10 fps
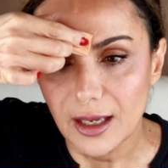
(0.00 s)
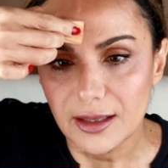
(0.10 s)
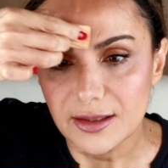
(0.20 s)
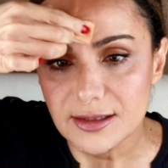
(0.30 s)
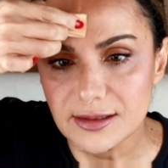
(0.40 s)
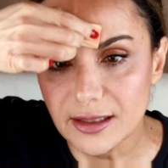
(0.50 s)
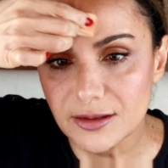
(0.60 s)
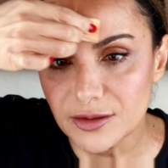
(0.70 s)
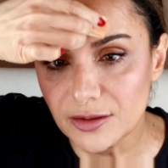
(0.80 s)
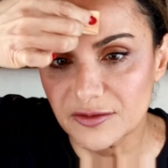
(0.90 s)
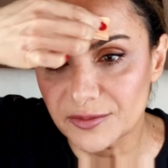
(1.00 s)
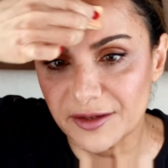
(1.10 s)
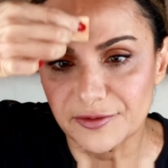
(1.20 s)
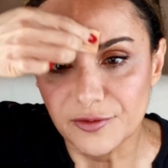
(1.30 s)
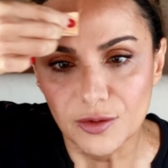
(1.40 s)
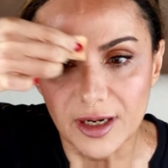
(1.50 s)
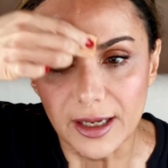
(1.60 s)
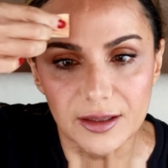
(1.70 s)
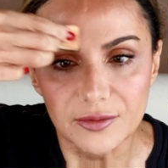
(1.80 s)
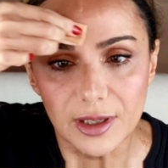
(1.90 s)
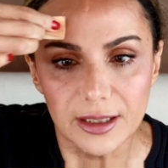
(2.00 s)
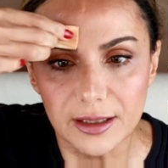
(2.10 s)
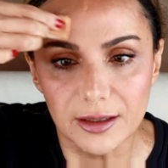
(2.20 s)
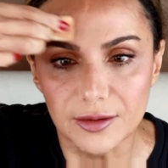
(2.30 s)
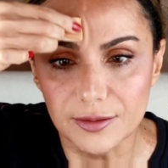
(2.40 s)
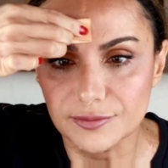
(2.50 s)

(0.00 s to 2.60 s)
And the center of my forehead right here.